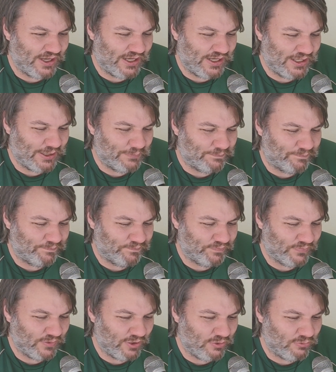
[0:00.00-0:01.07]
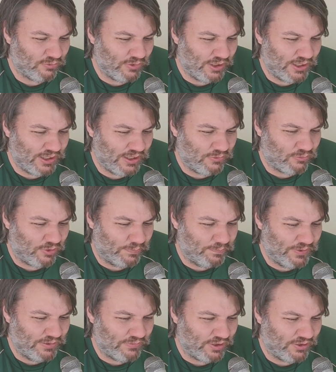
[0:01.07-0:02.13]
what
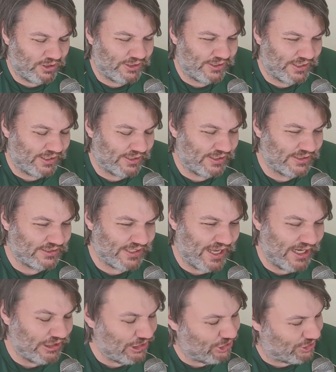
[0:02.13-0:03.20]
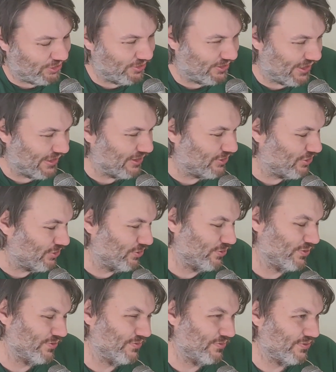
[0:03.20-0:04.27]
BMW did is actually showed the other
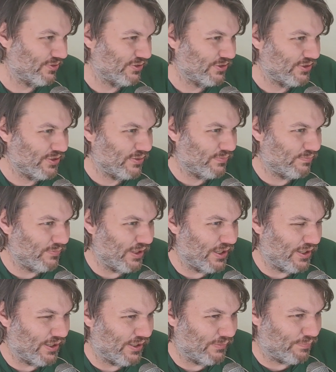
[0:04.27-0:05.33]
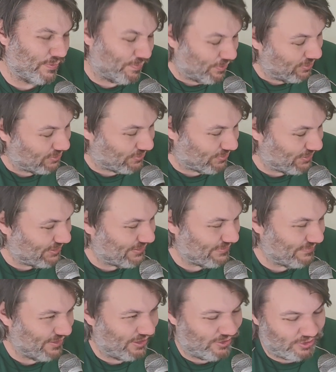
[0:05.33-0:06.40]
two proposals
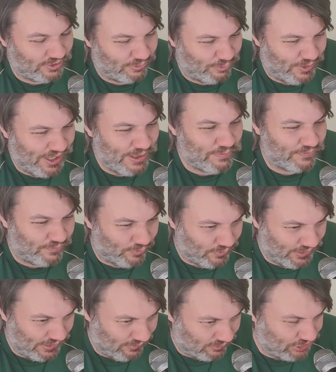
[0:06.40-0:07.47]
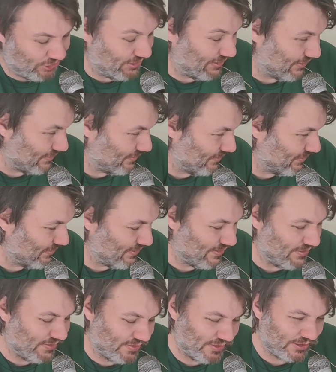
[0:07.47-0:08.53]
along the way before they launched
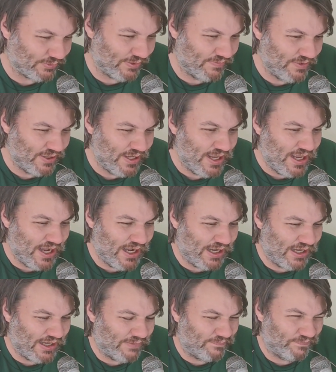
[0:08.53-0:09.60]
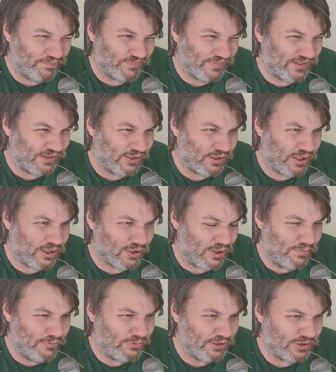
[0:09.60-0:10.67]
this one. I can't
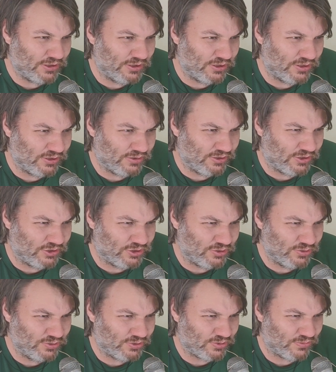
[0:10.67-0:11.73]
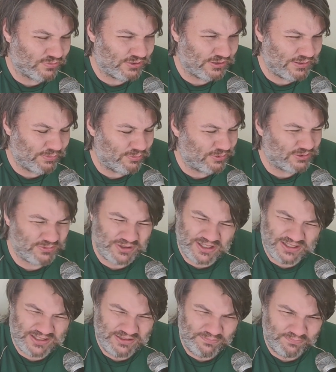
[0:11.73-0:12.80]
remember what the two sort of simple ones were.
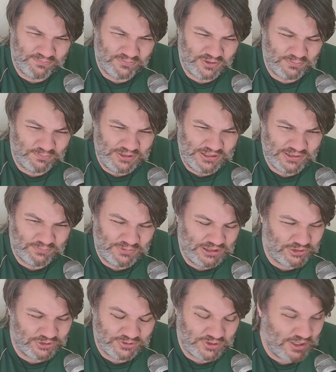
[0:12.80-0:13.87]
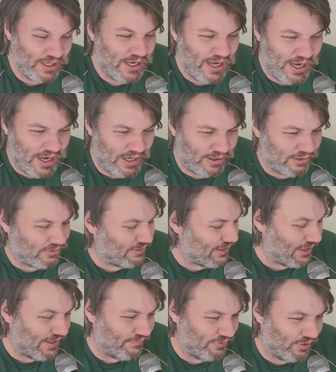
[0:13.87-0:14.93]
I think Me and Me Too.
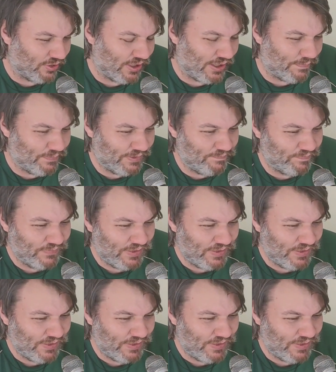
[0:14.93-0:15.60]
I'd have to look it up, but